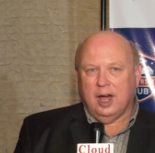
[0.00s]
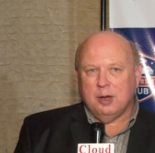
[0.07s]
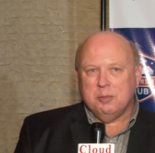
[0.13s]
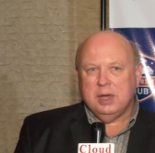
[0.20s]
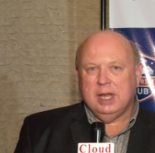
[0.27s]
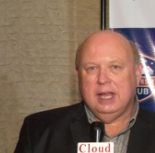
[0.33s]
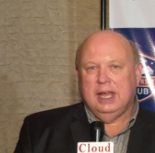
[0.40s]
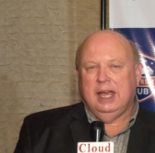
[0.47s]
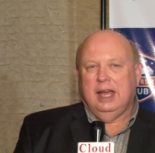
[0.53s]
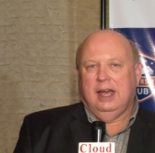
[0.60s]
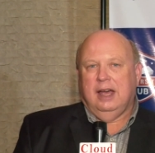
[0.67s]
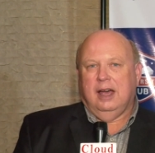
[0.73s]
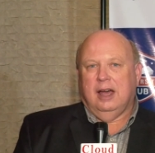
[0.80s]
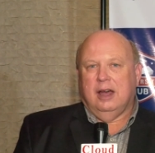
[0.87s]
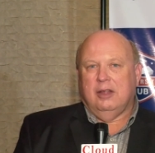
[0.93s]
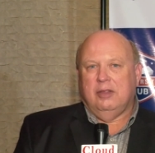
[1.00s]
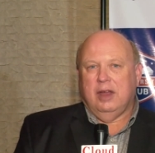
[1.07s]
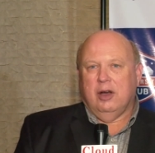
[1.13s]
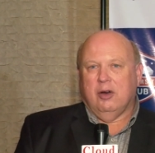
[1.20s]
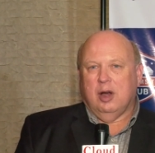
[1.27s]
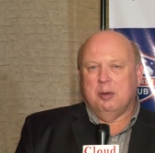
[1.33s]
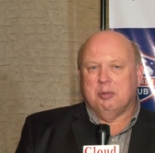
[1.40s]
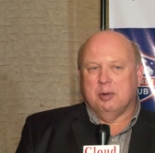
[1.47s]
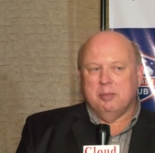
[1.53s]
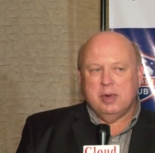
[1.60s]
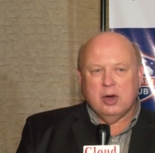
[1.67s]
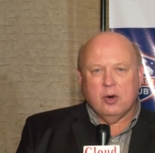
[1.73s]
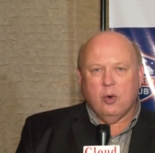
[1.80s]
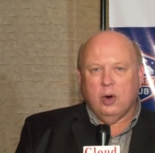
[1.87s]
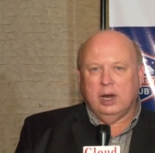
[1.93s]
Hub, they're a
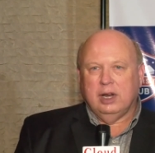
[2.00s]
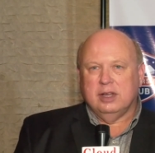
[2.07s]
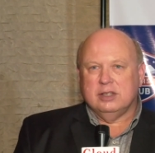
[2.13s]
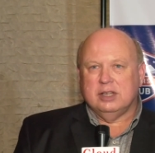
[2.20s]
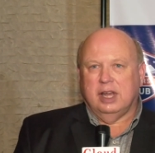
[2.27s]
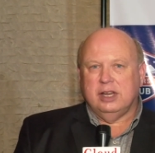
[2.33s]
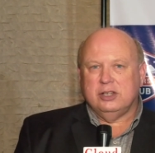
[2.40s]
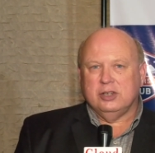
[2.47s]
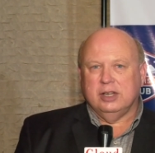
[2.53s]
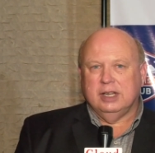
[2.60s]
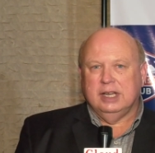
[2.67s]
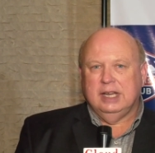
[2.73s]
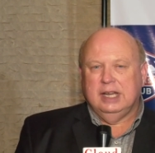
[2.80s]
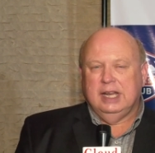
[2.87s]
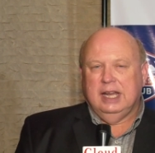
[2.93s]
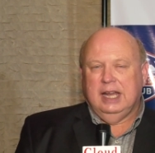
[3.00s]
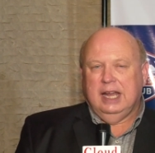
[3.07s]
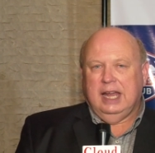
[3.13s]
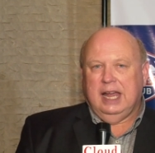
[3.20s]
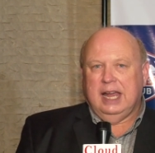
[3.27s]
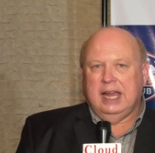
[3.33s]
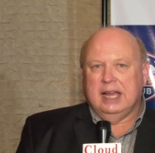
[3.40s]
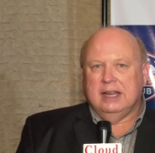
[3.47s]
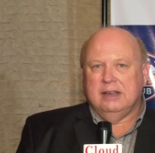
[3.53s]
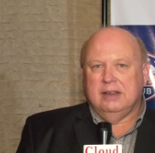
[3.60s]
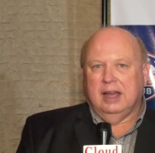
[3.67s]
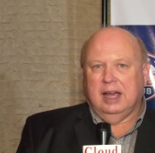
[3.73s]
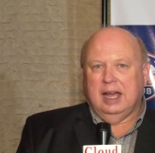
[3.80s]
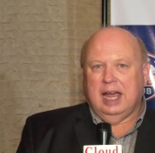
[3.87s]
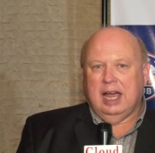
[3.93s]
premier organization and
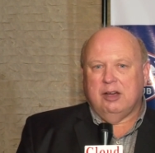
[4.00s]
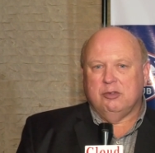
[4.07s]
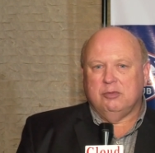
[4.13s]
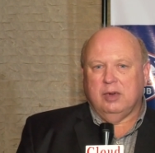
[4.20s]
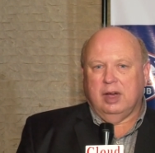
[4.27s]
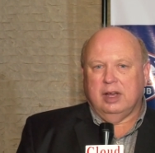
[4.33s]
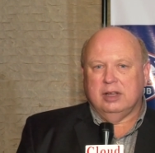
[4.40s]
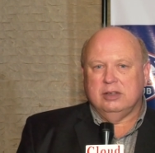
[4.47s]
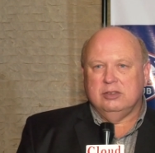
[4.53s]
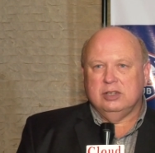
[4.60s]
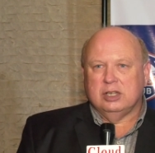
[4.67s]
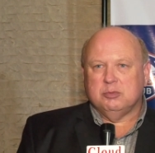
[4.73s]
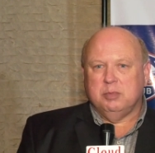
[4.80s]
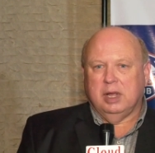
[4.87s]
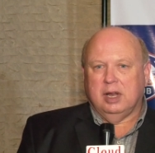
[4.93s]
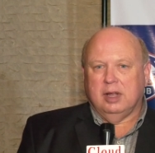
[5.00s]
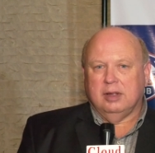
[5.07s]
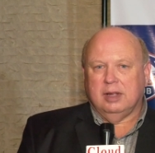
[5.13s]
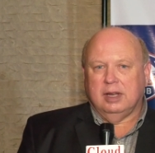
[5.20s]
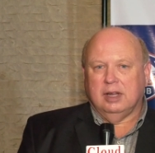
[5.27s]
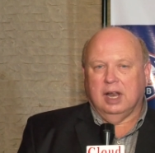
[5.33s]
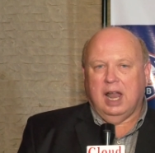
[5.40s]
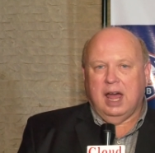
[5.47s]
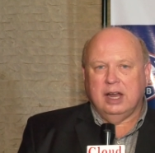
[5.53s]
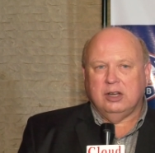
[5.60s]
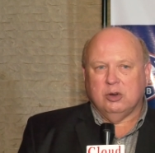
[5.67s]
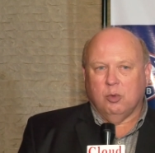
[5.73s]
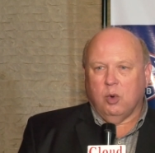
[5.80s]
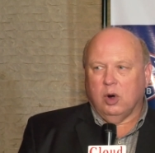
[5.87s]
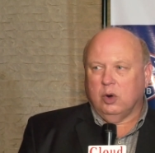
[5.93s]
have just been a delight
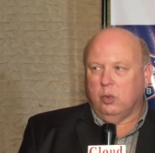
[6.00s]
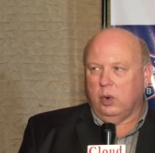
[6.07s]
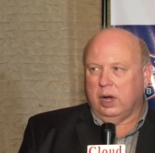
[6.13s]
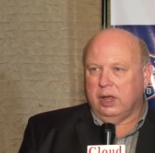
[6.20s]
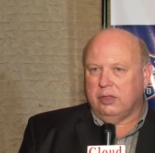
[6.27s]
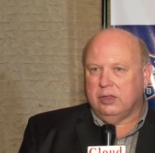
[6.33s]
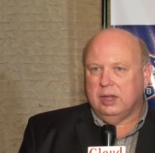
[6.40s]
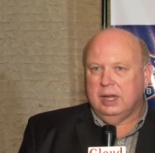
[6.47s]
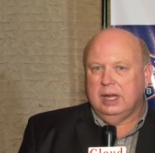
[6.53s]
to work with.